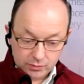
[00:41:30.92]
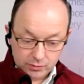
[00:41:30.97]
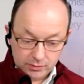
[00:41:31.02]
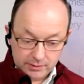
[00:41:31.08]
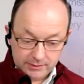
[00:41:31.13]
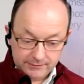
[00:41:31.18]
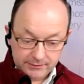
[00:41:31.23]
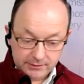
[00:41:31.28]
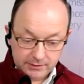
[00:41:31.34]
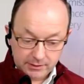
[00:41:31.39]

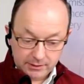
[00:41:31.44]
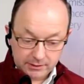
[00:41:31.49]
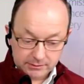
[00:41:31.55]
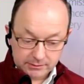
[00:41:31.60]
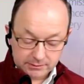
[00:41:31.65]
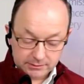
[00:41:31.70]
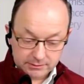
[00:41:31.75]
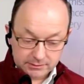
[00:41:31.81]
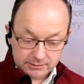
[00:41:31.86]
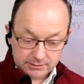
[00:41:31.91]
We've got
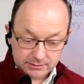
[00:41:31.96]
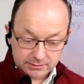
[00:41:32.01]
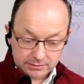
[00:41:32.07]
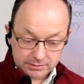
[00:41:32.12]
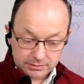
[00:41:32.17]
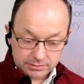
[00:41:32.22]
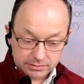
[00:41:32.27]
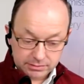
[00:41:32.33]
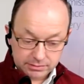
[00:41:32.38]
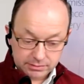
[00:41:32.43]

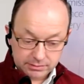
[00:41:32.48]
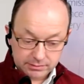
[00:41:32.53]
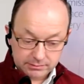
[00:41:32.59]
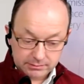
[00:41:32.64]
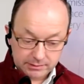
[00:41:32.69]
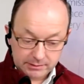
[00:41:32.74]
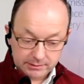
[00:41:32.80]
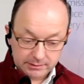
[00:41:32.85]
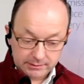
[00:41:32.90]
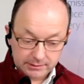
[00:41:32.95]

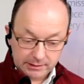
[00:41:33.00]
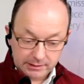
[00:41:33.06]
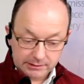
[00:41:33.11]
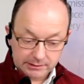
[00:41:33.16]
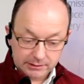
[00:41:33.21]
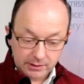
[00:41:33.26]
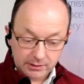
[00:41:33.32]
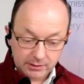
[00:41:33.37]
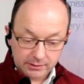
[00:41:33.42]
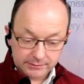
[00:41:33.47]
a
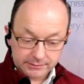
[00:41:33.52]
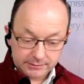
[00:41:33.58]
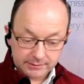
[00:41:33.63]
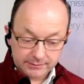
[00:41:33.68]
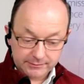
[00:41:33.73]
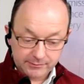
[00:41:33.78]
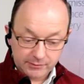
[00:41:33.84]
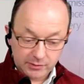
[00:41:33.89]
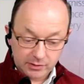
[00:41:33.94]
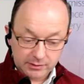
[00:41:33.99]
lot
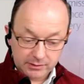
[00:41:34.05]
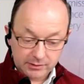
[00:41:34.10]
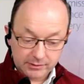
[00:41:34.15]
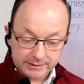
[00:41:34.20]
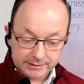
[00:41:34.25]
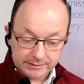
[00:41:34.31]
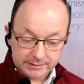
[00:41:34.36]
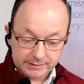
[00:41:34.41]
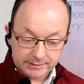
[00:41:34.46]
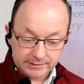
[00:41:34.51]
of more
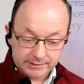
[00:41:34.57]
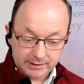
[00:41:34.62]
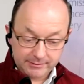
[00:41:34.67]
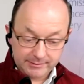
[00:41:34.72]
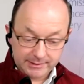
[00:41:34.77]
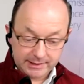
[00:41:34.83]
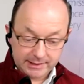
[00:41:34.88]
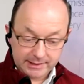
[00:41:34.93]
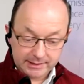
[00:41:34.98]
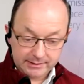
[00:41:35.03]
questions
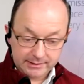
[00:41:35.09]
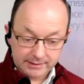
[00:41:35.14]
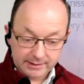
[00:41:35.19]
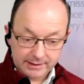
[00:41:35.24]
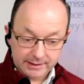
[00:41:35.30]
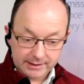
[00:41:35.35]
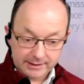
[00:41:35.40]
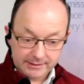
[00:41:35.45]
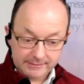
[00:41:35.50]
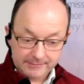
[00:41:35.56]
coming in.
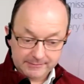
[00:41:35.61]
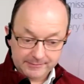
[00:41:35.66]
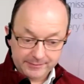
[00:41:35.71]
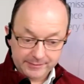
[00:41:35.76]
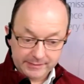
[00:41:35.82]
I